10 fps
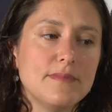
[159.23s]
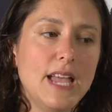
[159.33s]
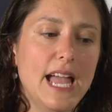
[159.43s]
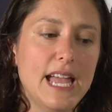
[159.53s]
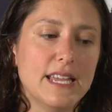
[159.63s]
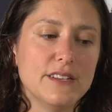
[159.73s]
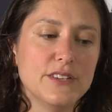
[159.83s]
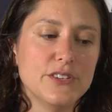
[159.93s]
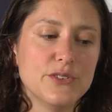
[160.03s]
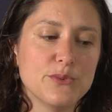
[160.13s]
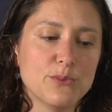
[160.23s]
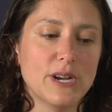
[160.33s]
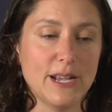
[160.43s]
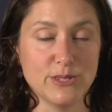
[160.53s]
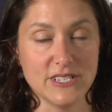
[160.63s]
And when
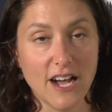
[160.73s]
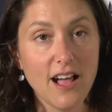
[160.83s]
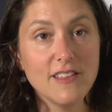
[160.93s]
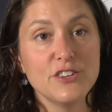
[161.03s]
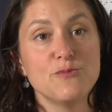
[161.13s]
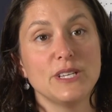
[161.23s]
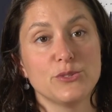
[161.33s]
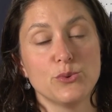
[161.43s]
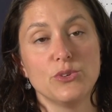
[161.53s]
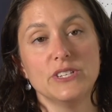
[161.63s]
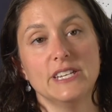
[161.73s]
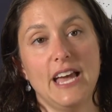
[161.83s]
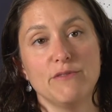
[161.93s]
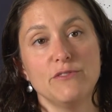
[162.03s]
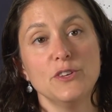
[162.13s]
I was in college, my school didn't
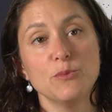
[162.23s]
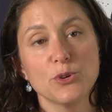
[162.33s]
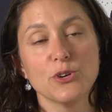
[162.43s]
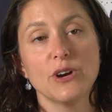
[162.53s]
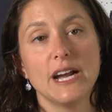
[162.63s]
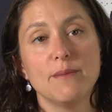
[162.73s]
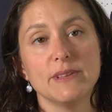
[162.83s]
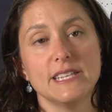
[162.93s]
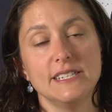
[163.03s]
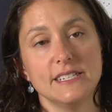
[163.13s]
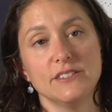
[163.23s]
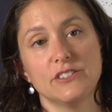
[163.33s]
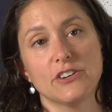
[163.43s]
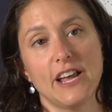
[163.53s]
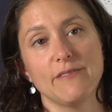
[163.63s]
have a film program, but they did
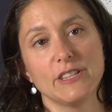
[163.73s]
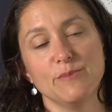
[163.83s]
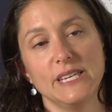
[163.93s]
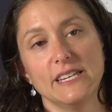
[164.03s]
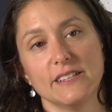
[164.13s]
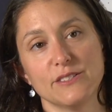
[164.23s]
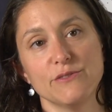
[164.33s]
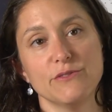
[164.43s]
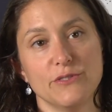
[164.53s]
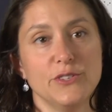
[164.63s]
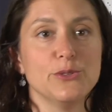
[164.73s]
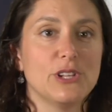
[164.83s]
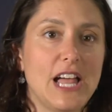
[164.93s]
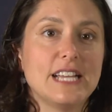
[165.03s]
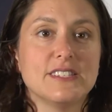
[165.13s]
start having the beginnings of a few
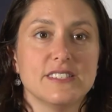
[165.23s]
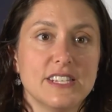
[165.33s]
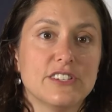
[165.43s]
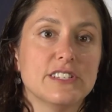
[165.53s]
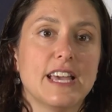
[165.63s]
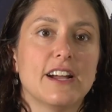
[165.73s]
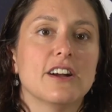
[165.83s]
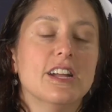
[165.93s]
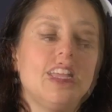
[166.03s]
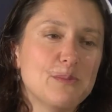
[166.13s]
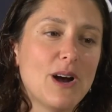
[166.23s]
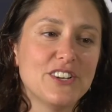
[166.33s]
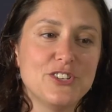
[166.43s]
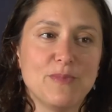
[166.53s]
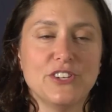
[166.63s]
classes here and there. We
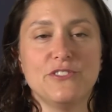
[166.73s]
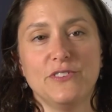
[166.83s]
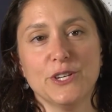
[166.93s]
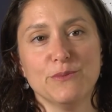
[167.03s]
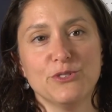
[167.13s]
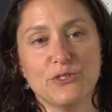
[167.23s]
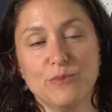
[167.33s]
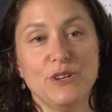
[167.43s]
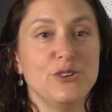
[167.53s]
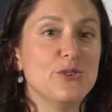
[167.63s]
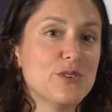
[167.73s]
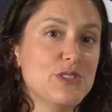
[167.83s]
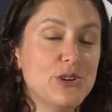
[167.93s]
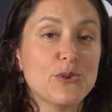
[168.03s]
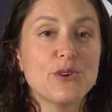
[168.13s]
watched a bunch of films from Nanook of
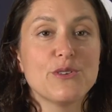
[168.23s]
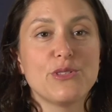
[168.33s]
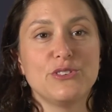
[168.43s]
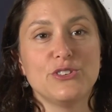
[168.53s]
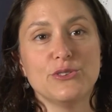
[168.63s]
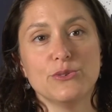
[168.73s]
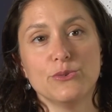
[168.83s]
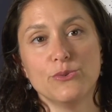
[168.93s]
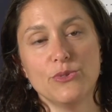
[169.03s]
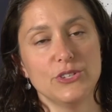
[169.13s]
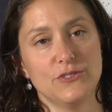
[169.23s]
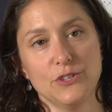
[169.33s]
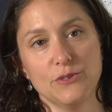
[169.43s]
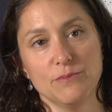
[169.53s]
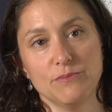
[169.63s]
the North to this
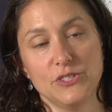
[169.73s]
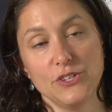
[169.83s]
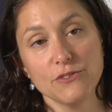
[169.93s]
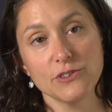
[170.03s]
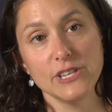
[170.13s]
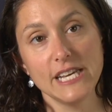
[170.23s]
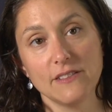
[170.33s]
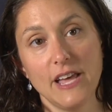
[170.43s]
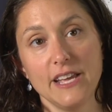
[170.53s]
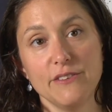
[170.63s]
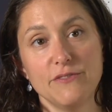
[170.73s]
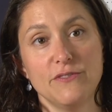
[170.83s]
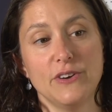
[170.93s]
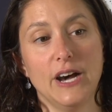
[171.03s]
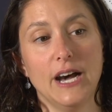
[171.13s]
film Silver Lake Life,